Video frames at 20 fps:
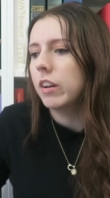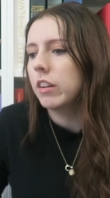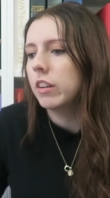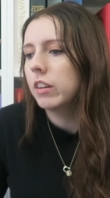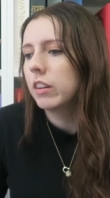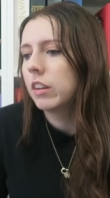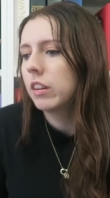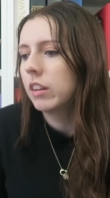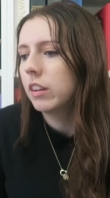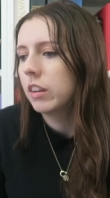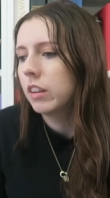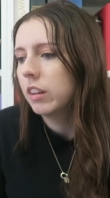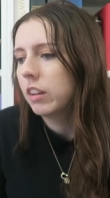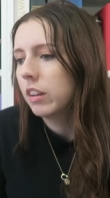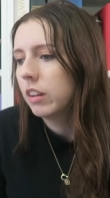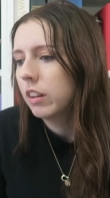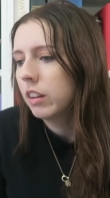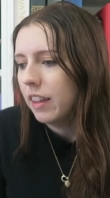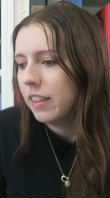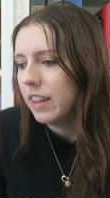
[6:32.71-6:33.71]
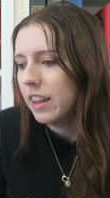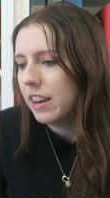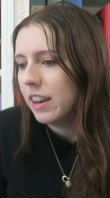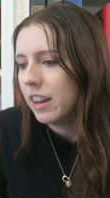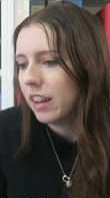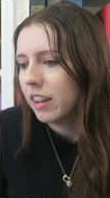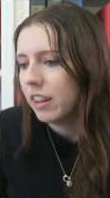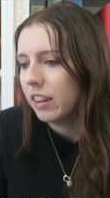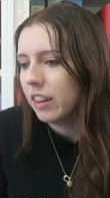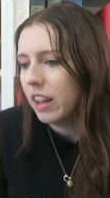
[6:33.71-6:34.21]
on. And then
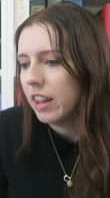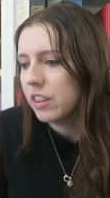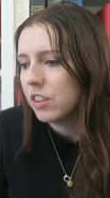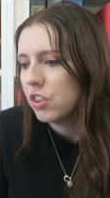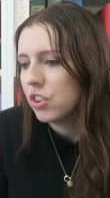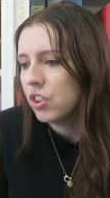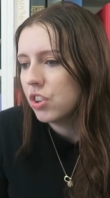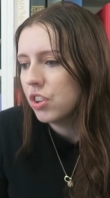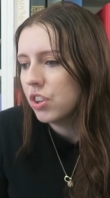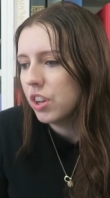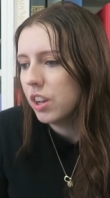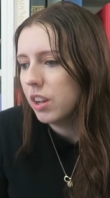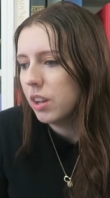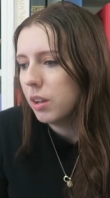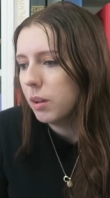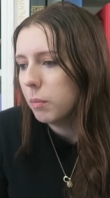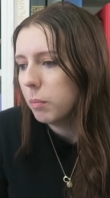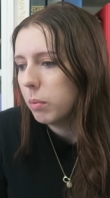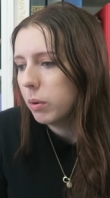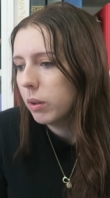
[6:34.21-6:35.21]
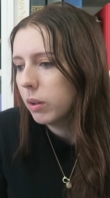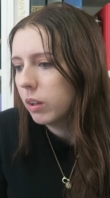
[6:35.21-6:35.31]
Nikolai's oh, ship.